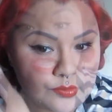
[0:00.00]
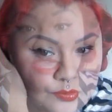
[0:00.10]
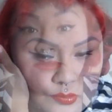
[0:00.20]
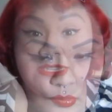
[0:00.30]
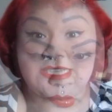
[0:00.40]

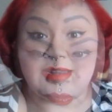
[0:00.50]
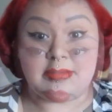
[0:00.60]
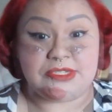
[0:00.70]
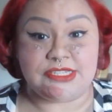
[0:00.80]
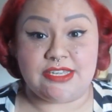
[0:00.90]
In the meantime,
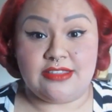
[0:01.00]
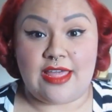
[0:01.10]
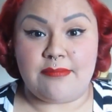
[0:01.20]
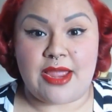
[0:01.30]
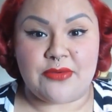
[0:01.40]
I'm just going to
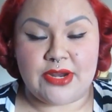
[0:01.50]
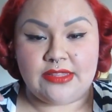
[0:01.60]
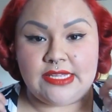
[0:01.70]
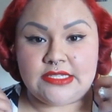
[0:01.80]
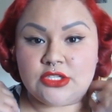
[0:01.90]
let my
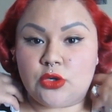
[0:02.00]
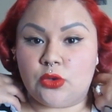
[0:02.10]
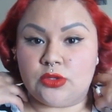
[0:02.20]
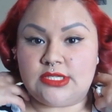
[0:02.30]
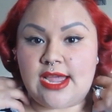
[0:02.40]
ringlets
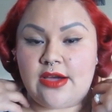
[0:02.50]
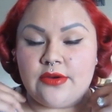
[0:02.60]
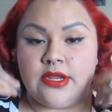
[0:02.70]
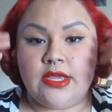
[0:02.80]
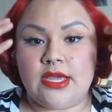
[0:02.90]
cool
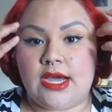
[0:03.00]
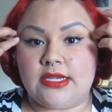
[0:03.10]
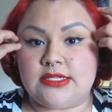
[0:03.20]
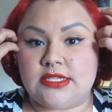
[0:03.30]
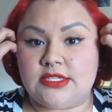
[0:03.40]
down
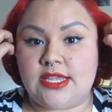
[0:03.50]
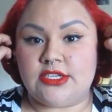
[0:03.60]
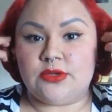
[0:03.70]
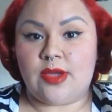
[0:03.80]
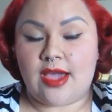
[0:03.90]
since they
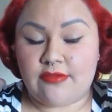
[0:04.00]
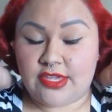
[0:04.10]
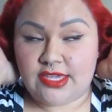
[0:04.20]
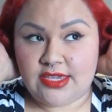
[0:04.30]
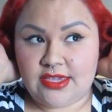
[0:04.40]
do have
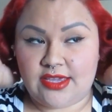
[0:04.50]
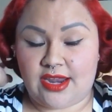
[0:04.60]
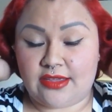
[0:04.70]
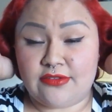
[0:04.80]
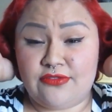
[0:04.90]
heat and
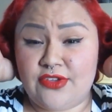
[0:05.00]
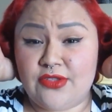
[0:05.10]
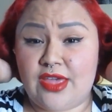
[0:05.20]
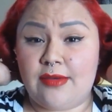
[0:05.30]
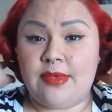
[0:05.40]
I could feel
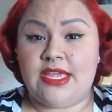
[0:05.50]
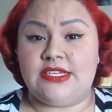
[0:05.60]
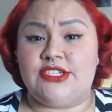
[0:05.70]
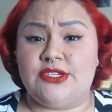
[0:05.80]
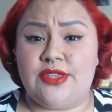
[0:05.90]
them,
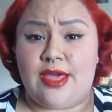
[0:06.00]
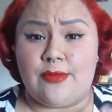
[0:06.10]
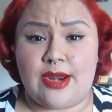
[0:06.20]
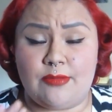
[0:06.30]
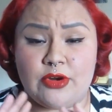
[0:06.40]
just so that
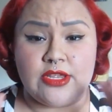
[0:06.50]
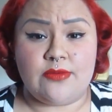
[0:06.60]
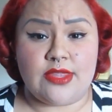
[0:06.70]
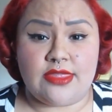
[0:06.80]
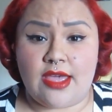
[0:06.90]
when I'm working
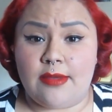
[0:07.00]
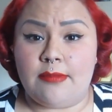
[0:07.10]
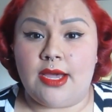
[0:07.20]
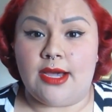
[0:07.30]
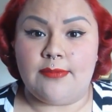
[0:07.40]
with
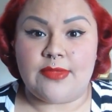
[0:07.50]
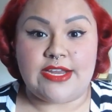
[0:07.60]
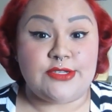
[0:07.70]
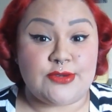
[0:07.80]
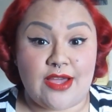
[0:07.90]
them,
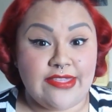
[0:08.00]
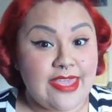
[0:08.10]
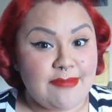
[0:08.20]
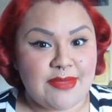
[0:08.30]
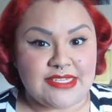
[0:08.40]
they do not
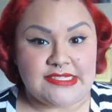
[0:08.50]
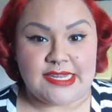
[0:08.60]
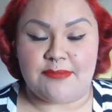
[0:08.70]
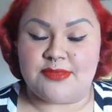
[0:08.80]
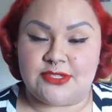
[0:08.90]
get messed
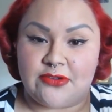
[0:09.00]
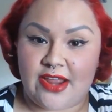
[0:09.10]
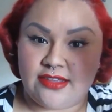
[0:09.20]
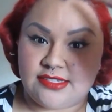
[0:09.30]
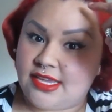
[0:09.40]
up. So
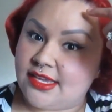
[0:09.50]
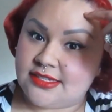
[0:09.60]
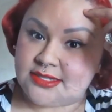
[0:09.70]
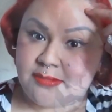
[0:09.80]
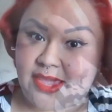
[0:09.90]
next is the